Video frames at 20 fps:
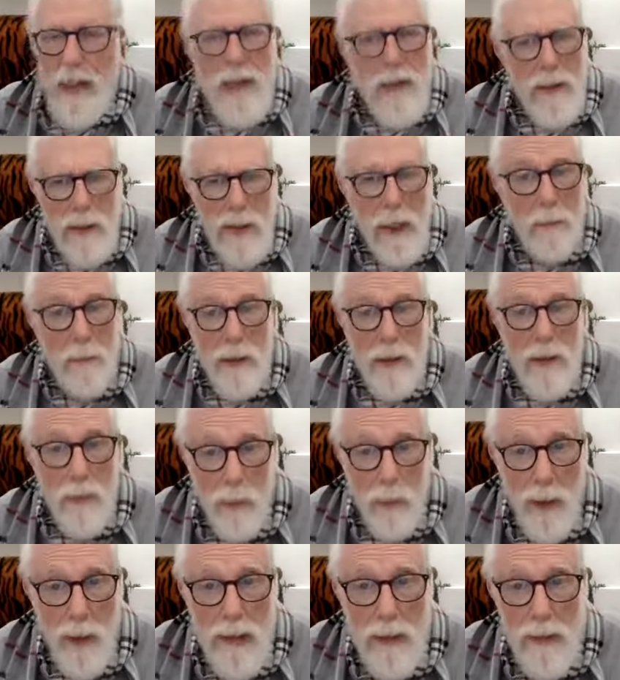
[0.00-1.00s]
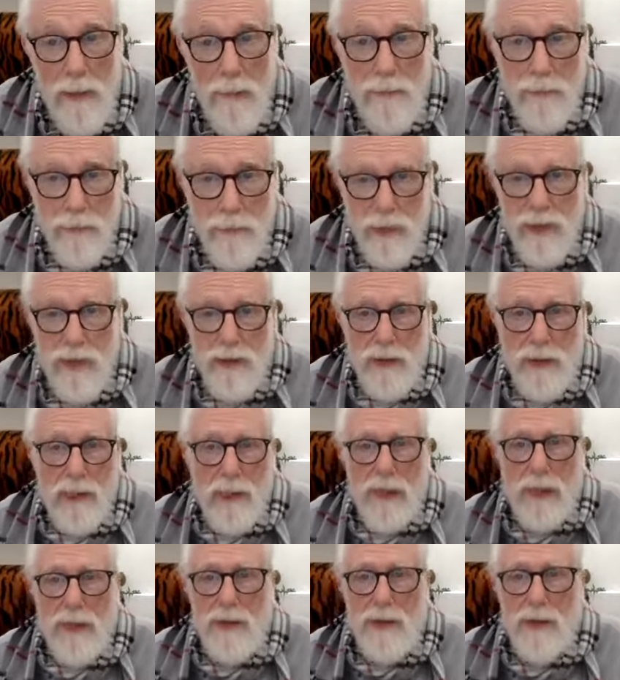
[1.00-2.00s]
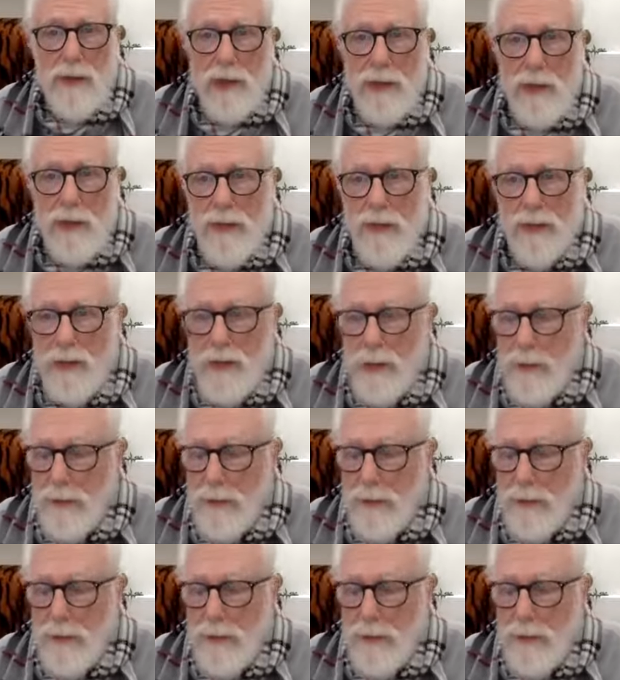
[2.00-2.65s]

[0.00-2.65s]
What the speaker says: The number 12 would still exist.